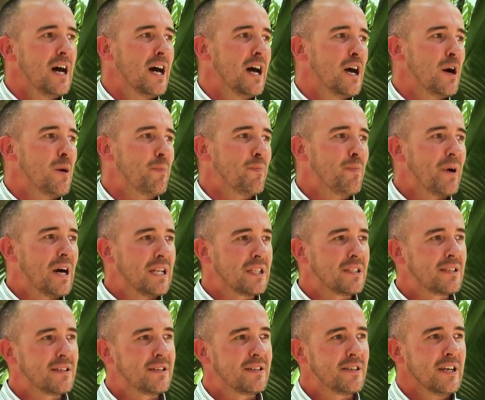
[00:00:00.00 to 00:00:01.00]

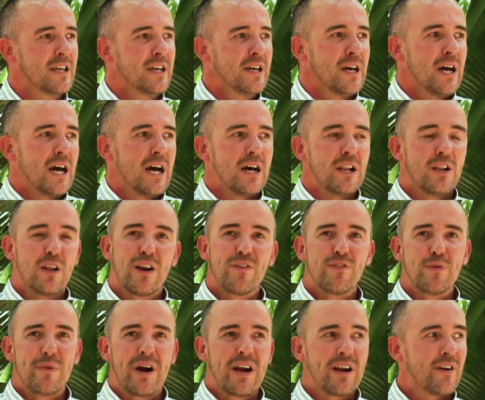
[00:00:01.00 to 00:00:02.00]
But a lot
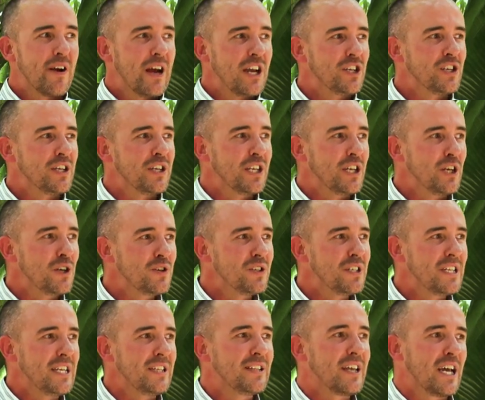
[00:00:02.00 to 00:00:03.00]
of the migration
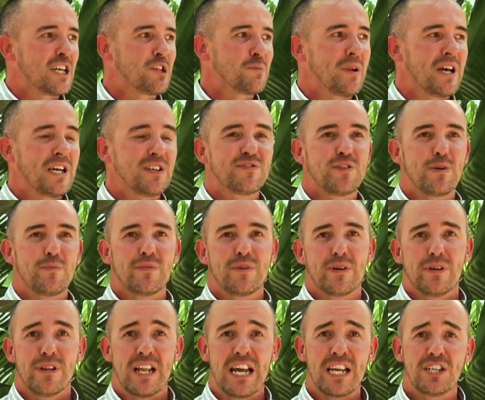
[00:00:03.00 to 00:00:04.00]
usually takes place
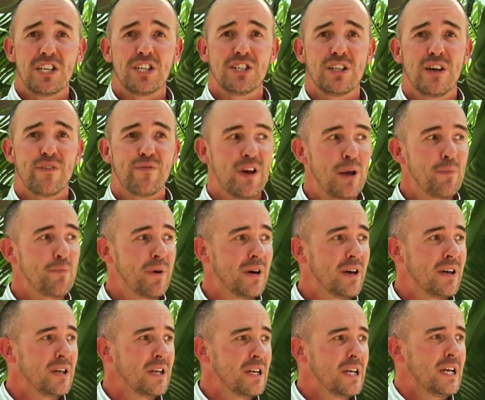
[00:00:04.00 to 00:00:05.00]
from late-ish
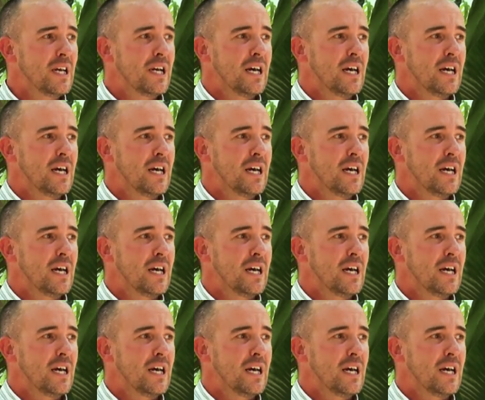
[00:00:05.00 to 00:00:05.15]
November